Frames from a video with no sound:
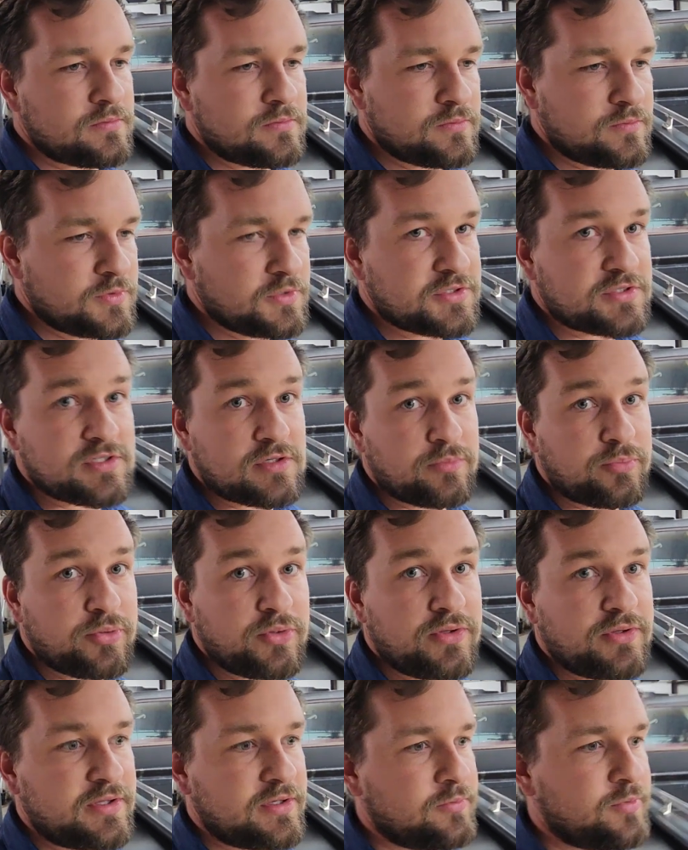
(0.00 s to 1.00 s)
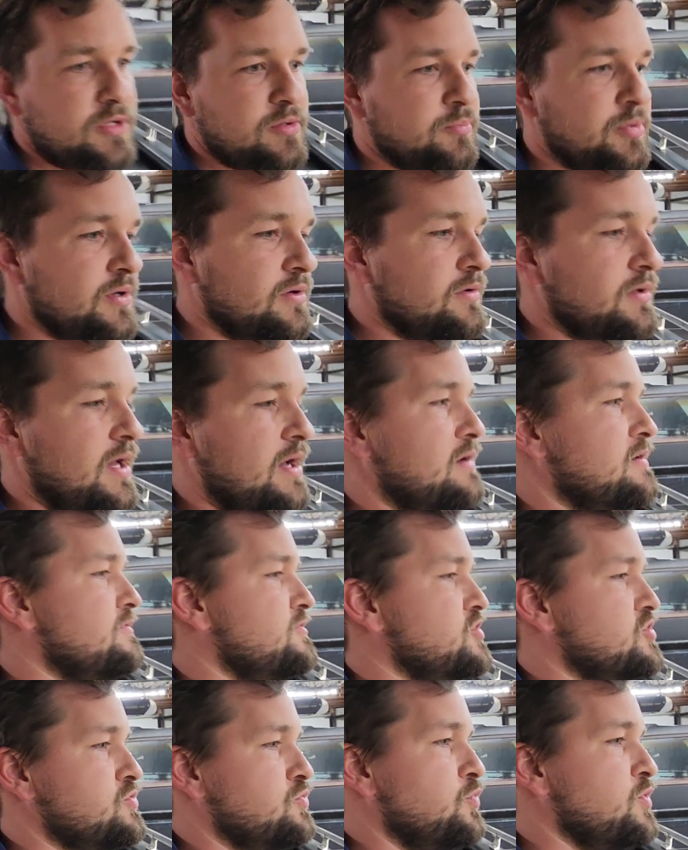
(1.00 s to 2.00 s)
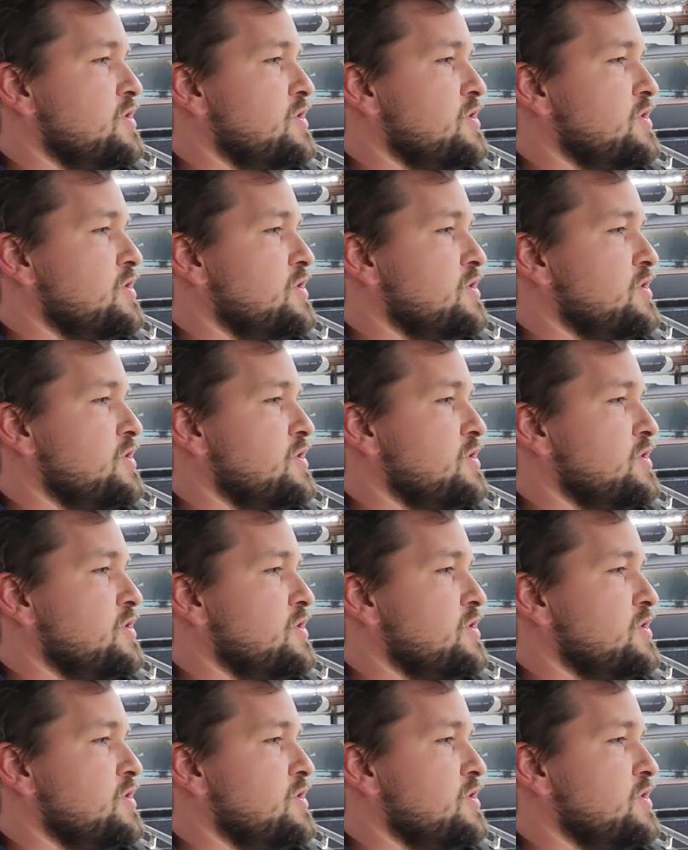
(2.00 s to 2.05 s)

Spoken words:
was completely rebuilt out of just